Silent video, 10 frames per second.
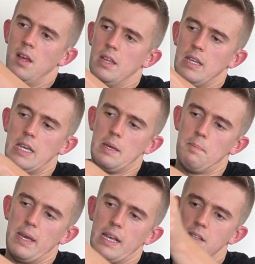the
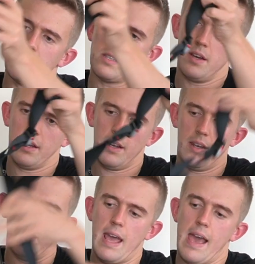Peak Design
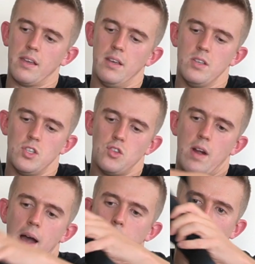neck
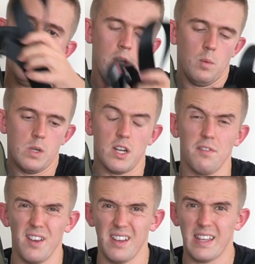strap, which I
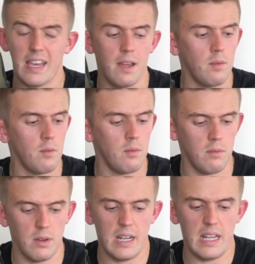find, again,
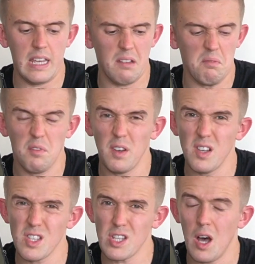really
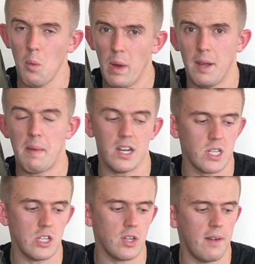versatile when I'm
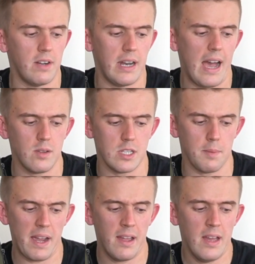actually traveling out and
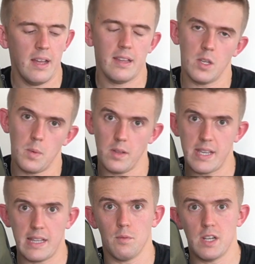about. That's when I'll
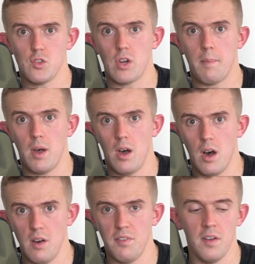take the wrist strap
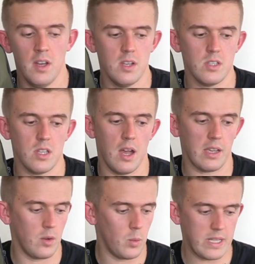off so that I
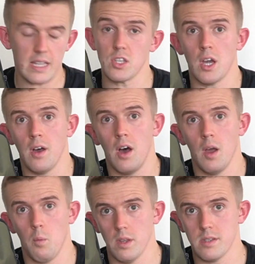can always get the shot I
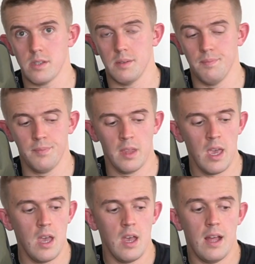want.
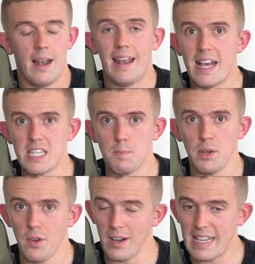Last
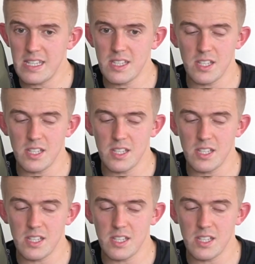but not least,